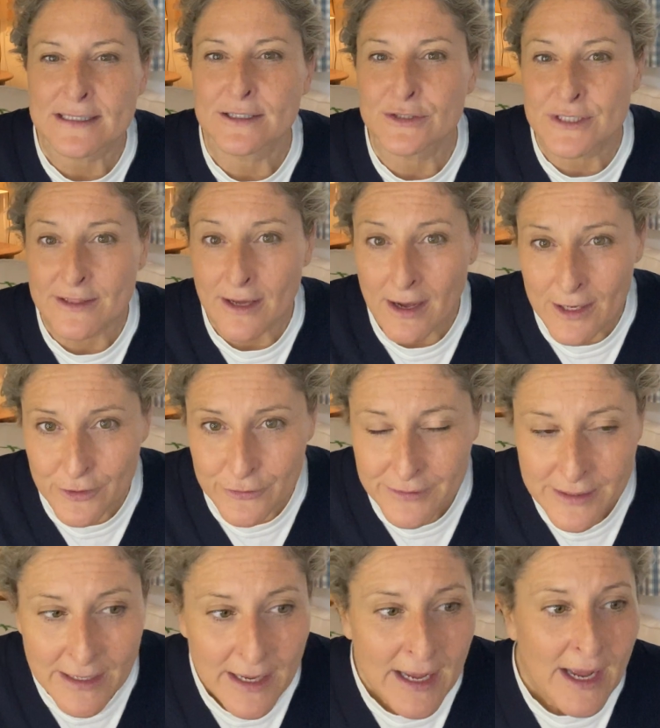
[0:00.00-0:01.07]

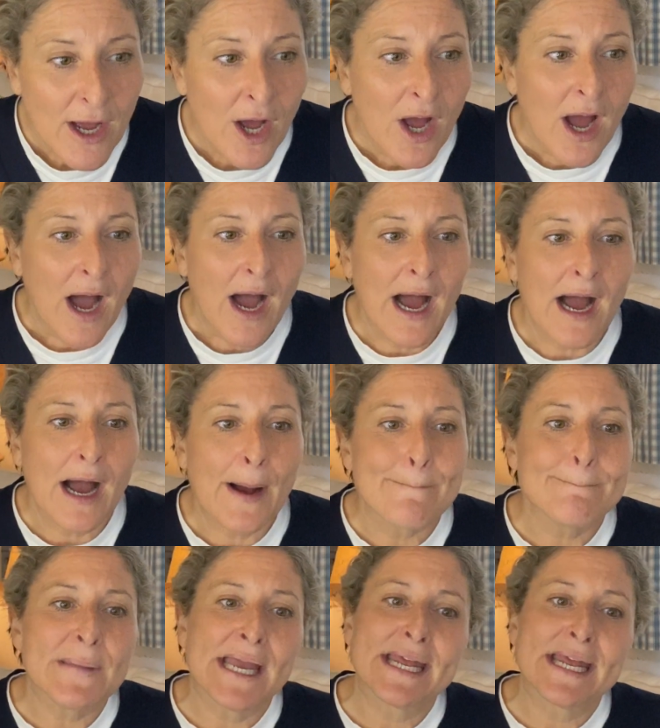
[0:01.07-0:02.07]
glutathione.